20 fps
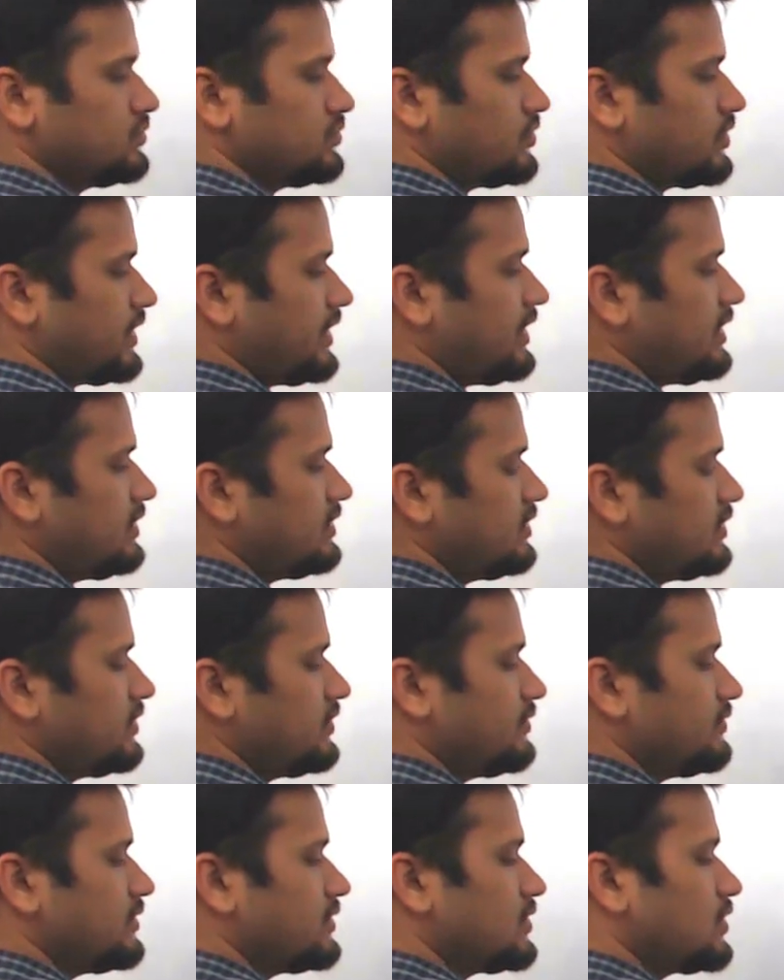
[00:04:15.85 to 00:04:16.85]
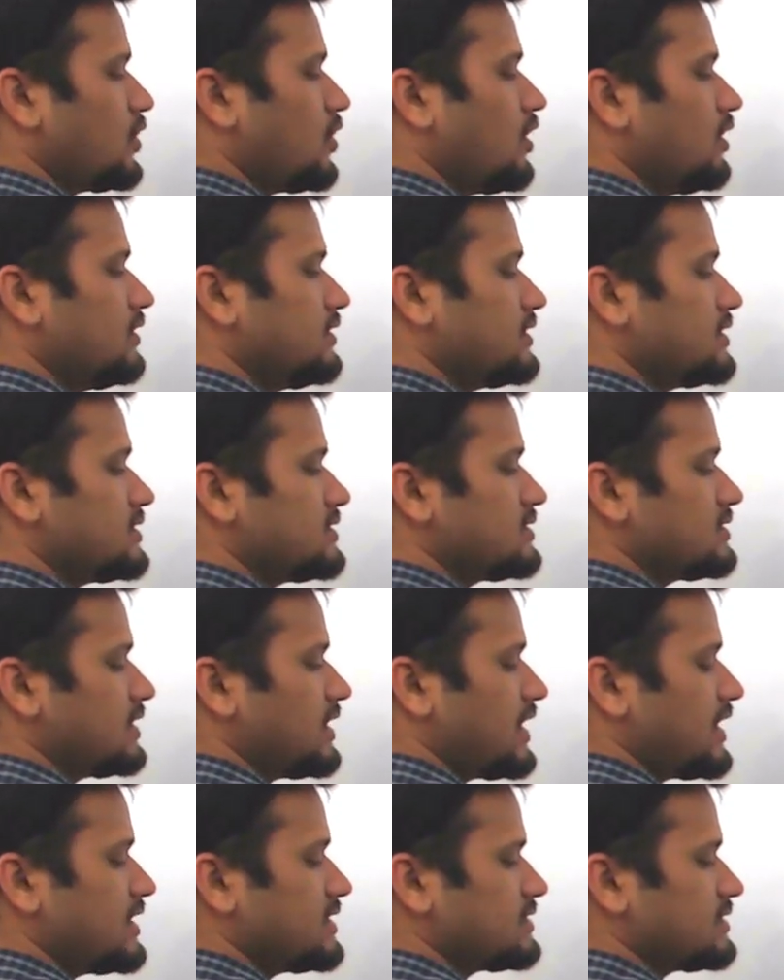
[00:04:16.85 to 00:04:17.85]
Okay, we'll call this
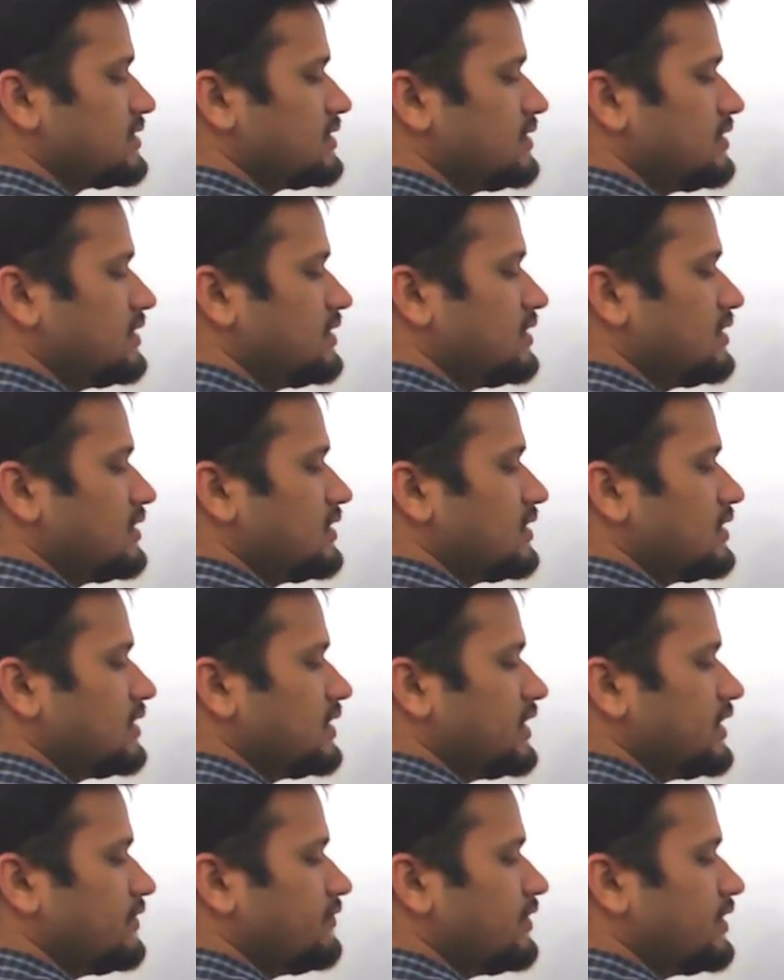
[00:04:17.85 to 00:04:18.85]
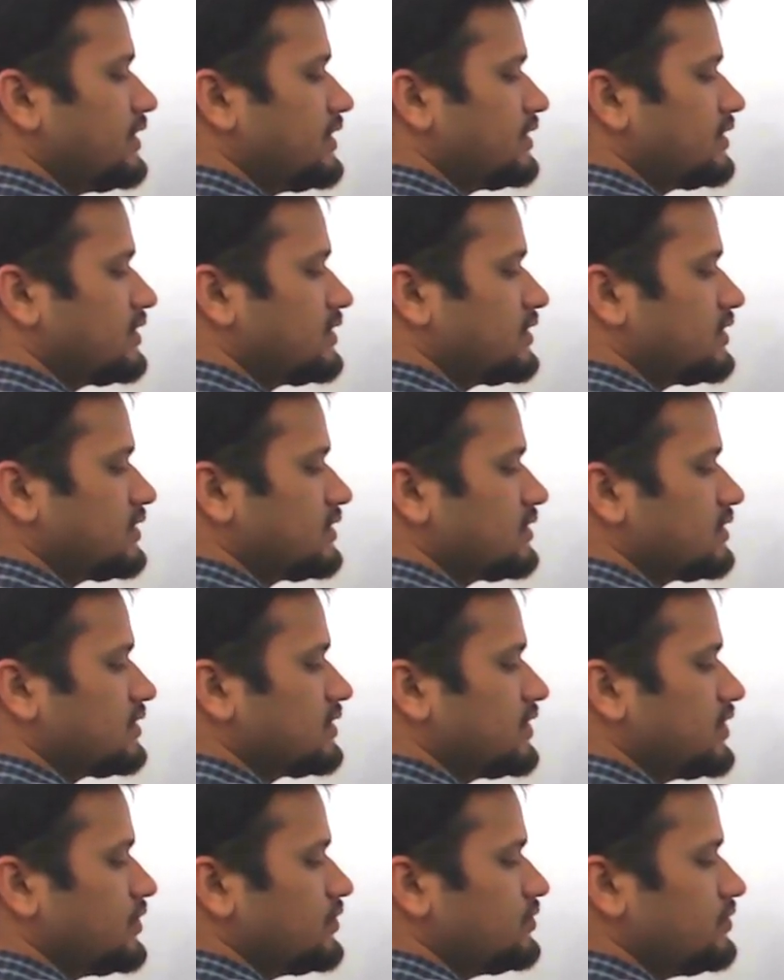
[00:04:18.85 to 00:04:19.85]
as event
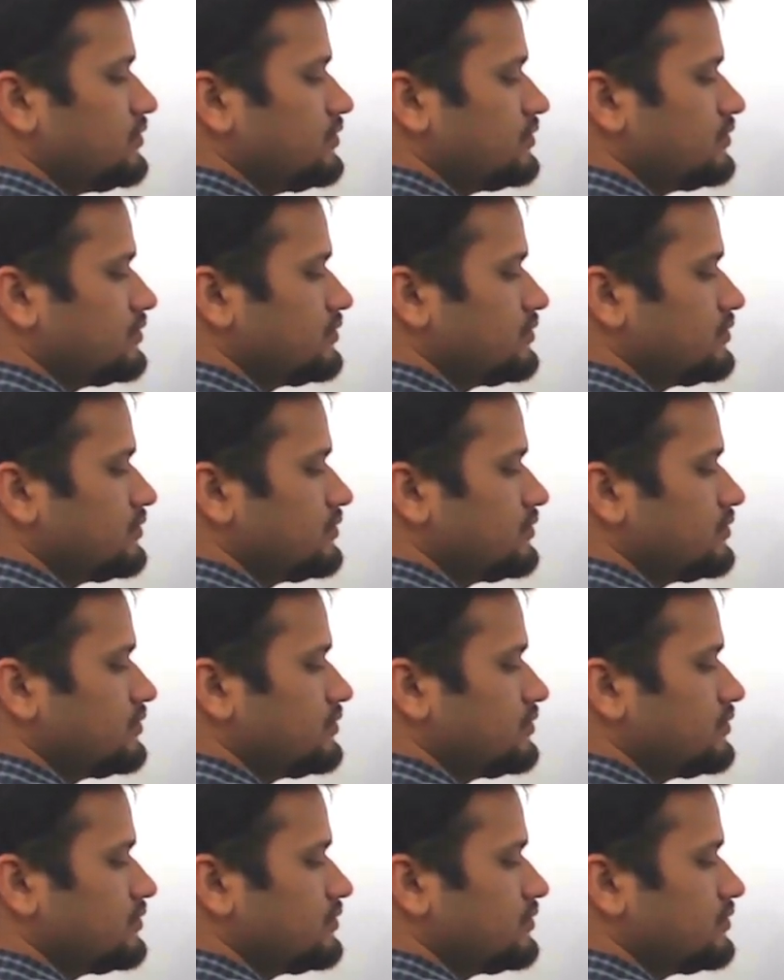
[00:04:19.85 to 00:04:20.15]
queue,